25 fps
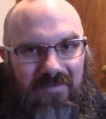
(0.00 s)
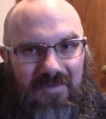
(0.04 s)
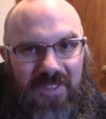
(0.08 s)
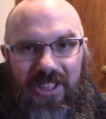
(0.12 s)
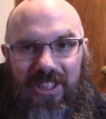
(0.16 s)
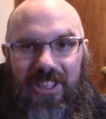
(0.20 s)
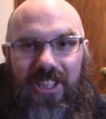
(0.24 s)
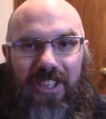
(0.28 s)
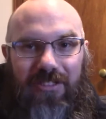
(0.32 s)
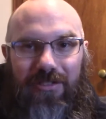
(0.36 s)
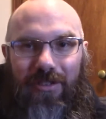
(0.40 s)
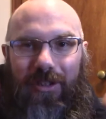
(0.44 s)

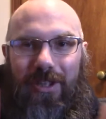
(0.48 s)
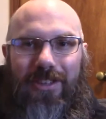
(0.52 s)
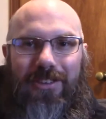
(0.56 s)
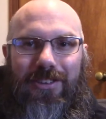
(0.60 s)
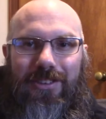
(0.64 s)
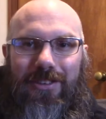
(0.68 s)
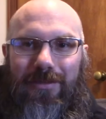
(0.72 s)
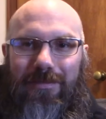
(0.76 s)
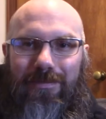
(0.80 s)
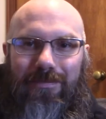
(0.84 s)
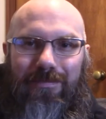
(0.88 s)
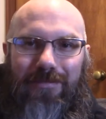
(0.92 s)
Get
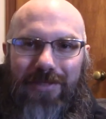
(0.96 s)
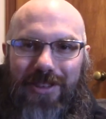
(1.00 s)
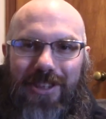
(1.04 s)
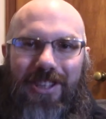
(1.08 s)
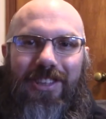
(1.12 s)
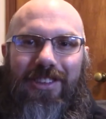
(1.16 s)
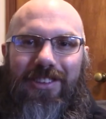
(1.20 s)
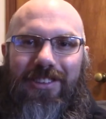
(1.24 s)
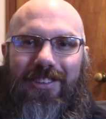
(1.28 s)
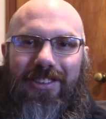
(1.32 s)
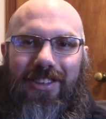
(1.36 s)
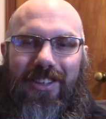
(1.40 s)
dressed,
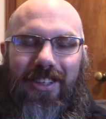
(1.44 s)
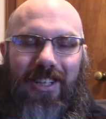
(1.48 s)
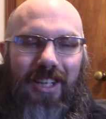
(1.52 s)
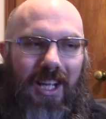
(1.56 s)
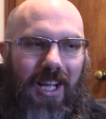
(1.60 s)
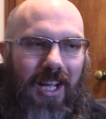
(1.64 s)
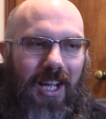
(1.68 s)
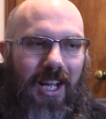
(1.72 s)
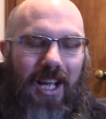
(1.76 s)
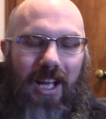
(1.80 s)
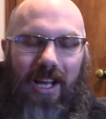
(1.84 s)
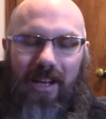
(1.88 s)
seriously.
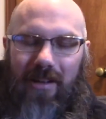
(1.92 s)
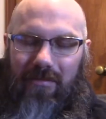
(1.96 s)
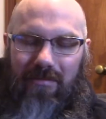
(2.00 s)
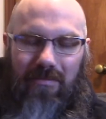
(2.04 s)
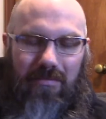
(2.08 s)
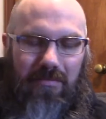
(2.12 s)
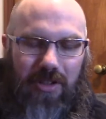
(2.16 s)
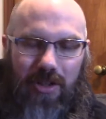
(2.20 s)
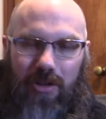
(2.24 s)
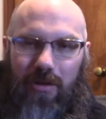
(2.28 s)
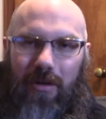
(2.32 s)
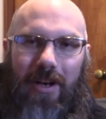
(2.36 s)

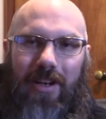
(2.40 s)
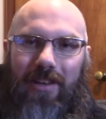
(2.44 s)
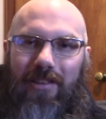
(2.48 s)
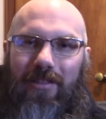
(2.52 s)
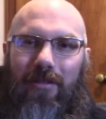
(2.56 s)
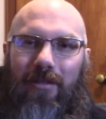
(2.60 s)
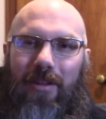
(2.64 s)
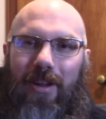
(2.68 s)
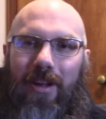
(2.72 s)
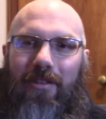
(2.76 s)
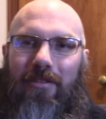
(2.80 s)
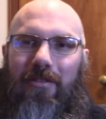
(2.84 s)
It's great
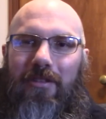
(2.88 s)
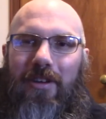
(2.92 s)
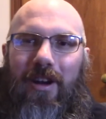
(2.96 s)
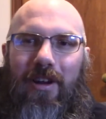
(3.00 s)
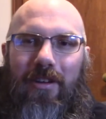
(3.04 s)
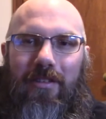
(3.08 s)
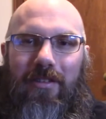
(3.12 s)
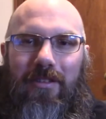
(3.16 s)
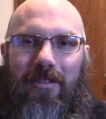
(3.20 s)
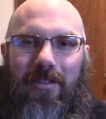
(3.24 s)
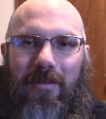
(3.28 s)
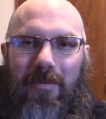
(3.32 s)
to lounge
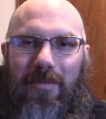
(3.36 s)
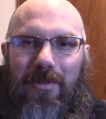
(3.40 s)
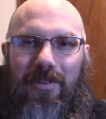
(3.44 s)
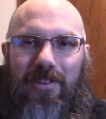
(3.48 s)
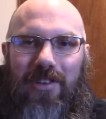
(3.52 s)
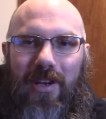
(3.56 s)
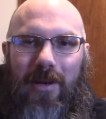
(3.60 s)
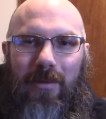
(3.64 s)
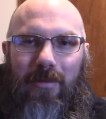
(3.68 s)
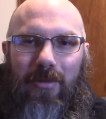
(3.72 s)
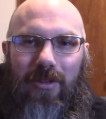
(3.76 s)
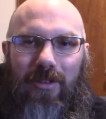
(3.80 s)
around in your
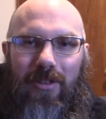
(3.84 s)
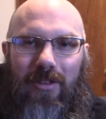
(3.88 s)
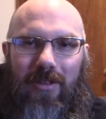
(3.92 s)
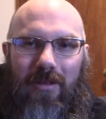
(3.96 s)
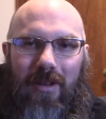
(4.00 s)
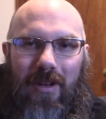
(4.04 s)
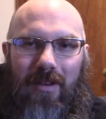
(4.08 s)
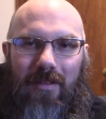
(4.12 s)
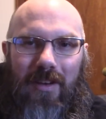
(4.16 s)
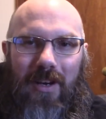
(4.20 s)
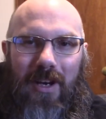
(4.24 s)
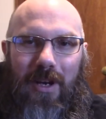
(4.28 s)
pajamas
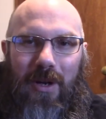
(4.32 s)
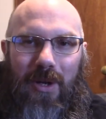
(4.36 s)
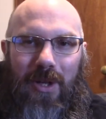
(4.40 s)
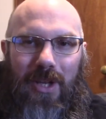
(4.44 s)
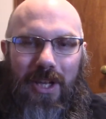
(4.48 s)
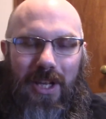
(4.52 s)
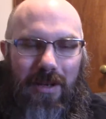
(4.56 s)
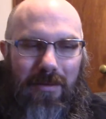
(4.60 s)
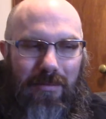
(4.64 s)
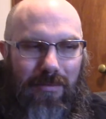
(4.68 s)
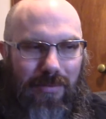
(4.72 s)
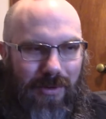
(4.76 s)
every now
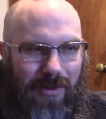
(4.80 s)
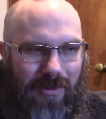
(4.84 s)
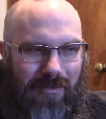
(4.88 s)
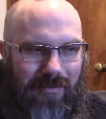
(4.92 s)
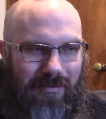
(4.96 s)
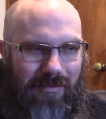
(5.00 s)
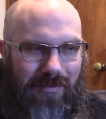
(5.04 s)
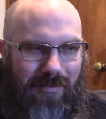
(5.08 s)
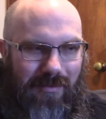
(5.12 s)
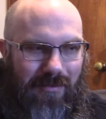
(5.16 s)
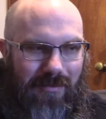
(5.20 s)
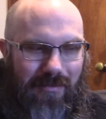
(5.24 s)
and then, but
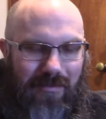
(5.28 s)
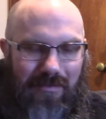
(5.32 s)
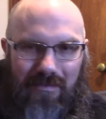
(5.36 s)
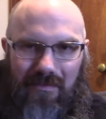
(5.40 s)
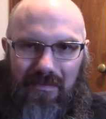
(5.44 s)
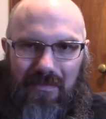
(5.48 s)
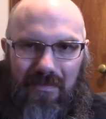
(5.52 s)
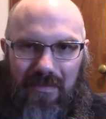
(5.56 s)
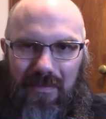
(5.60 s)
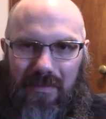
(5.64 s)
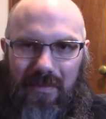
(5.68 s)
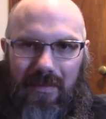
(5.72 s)

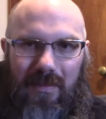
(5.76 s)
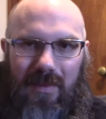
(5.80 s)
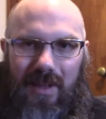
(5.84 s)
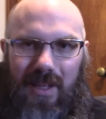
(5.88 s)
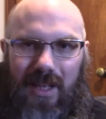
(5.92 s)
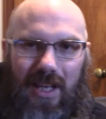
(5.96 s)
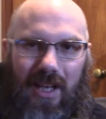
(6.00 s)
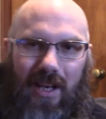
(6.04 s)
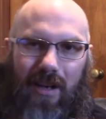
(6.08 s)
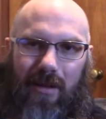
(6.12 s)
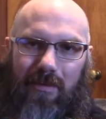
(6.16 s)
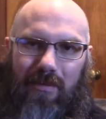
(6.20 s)

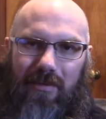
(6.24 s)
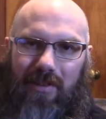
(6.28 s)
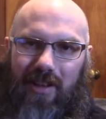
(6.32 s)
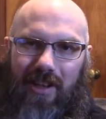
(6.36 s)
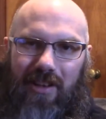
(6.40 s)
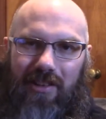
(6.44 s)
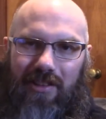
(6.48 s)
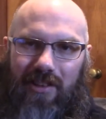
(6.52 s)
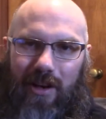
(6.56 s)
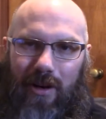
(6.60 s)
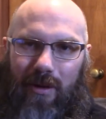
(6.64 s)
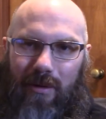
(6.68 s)
get up,
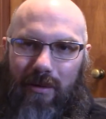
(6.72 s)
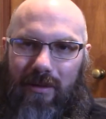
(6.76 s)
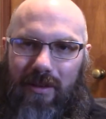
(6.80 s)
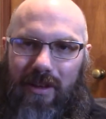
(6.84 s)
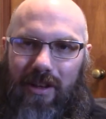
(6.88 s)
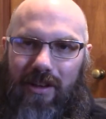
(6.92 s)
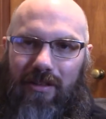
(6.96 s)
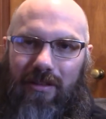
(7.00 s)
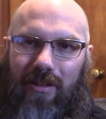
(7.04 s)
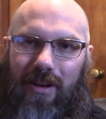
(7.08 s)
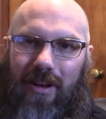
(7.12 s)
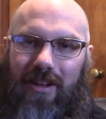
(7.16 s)
take a shower,
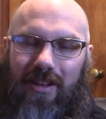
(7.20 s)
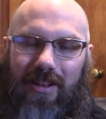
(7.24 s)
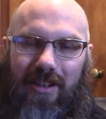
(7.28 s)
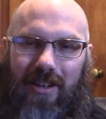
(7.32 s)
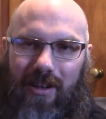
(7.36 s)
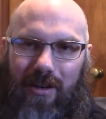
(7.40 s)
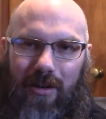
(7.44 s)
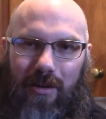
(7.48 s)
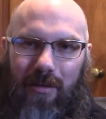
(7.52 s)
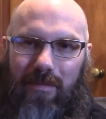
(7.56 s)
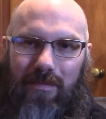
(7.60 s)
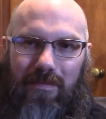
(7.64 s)
get dressed.
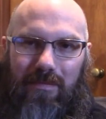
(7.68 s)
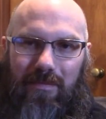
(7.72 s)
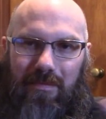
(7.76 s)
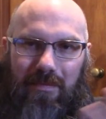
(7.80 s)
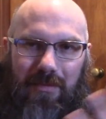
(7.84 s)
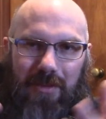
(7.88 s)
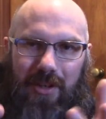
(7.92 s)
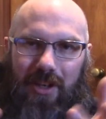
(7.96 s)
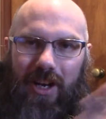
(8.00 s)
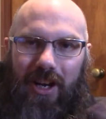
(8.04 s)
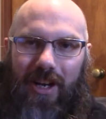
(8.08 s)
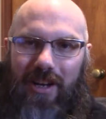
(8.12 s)
You don't,
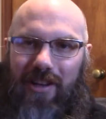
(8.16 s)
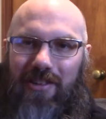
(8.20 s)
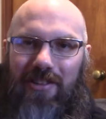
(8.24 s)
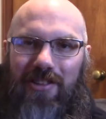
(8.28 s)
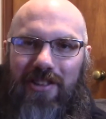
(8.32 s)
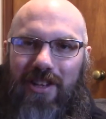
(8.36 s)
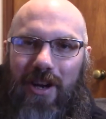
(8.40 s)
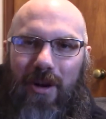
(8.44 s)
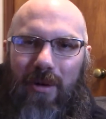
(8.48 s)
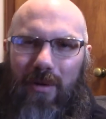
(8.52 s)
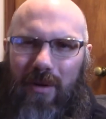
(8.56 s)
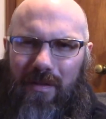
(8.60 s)
you're not going to
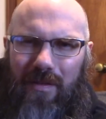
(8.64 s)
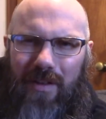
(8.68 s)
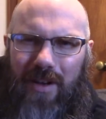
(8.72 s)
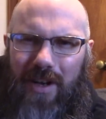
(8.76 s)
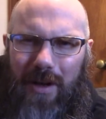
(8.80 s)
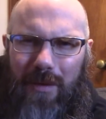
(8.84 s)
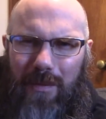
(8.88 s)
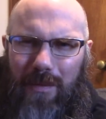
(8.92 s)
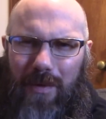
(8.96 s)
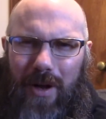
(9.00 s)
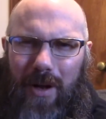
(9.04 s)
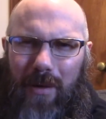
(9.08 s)
shower every
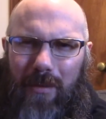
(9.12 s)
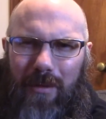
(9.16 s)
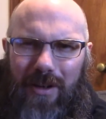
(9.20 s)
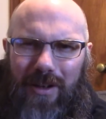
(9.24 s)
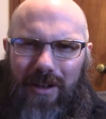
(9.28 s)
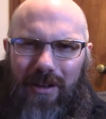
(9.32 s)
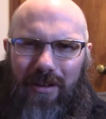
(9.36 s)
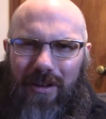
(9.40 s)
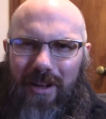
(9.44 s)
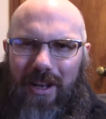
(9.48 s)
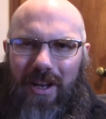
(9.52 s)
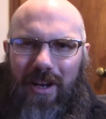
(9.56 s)
day probably,
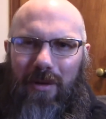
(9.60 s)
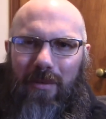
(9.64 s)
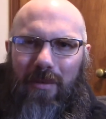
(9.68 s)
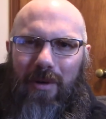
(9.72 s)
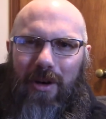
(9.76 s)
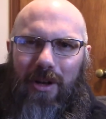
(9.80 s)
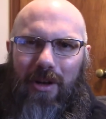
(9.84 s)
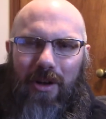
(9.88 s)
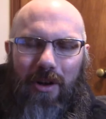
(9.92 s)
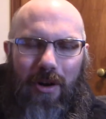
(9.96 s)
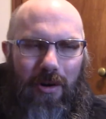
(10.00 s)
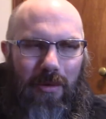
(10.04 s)
you don't got
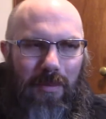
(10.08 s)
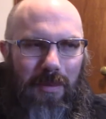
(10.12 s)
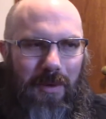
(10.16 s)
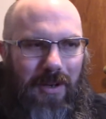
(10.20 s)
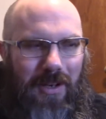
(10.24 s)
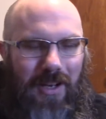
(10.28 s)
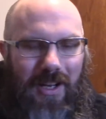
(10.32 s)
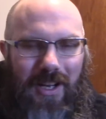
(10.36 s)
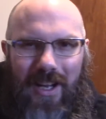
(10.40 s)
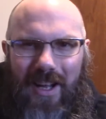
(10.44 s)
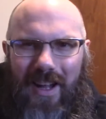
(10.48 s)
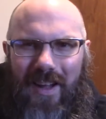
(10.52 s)
anywhere to go, but
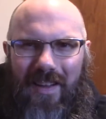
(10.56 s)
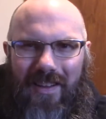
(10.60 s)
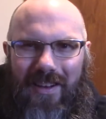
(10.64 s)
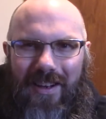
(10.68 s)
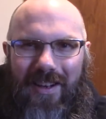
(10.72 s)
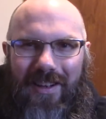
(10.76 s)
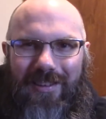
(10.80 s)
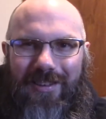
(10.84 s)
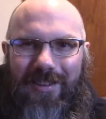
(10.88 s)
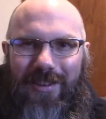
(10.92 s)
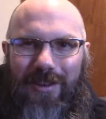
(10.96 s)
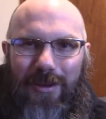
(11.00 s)
on the
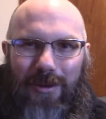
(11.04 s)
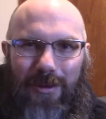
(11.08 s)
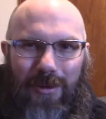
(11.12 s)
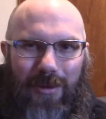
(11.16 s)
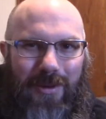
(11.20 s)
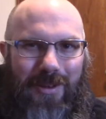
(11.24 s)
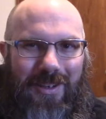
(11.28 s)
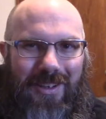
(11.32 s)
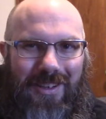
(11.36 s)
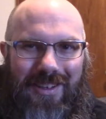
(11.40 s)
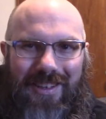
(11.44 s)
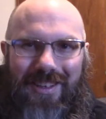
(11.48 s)
days you
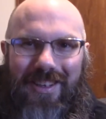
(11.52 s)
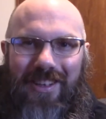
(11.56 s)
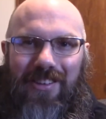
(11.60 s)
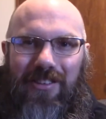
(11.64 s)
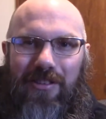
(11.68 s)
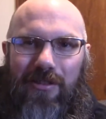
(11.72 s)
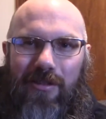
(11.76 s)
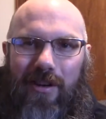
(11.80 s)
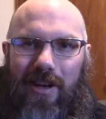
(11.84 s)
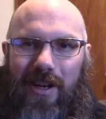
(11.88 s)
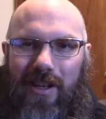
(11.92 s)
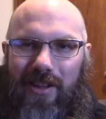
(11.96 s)
do, get
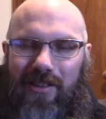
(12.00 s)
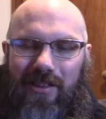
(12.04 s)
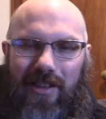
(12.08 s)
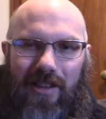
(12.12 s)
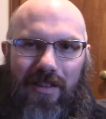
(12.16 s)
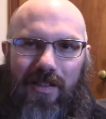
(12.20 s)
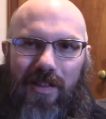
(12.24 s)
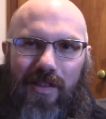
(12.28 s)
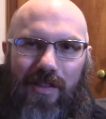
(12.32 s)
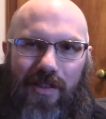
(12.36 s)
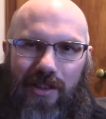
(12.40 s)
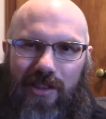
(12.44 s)
dressed.
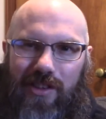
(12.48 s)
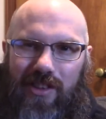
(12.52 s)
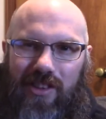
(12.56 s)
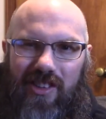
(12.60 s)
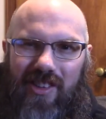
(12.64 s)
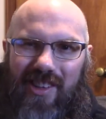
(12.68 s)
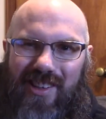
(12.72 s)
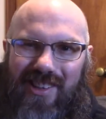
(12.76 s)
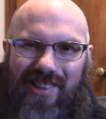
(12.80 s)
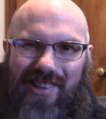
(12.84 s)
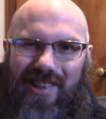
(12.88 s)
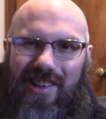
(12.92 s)
Even if you're
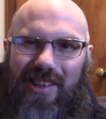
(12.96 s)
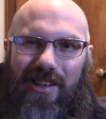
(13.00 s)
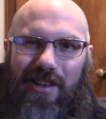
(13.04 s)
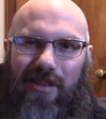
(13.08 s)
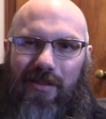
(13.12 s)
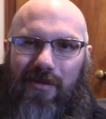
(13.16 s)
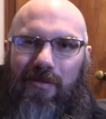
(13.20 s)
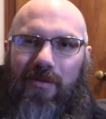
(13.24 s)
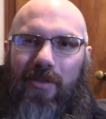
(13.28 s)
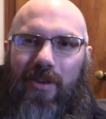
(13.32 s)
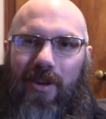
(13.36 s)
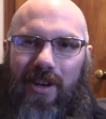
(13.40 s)
just sitting
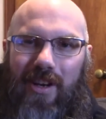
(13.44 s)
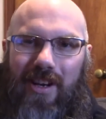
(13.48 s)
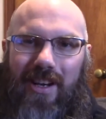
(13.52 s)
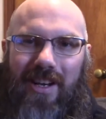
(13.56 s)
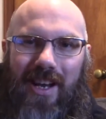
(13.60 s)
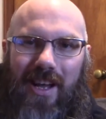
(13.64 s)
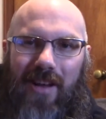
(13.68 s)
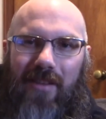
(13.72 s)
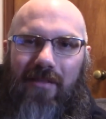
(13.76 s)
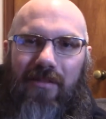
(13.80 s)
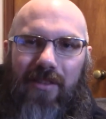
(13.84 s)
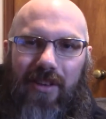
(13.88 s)
in front of
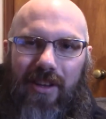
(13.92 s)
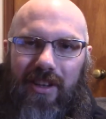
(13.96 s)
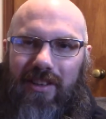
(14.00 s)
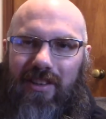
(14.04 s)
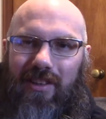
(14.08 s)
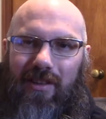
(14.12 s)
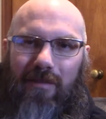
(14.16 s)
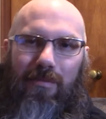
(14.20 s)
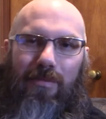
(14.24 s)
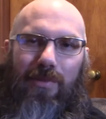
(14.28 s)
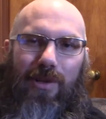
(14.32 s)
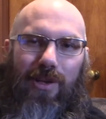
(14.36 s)

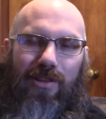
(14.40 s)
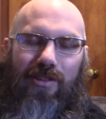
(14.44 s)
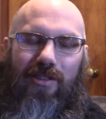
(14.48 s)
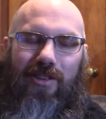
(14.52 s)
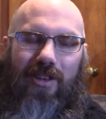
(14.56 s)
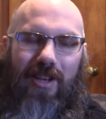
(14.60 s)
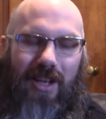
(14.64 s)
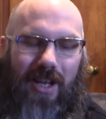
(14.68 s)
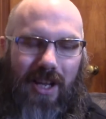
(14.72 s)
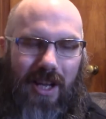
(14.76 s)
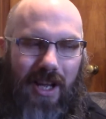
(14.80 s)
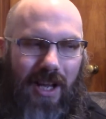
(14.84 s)
Netflix and binging,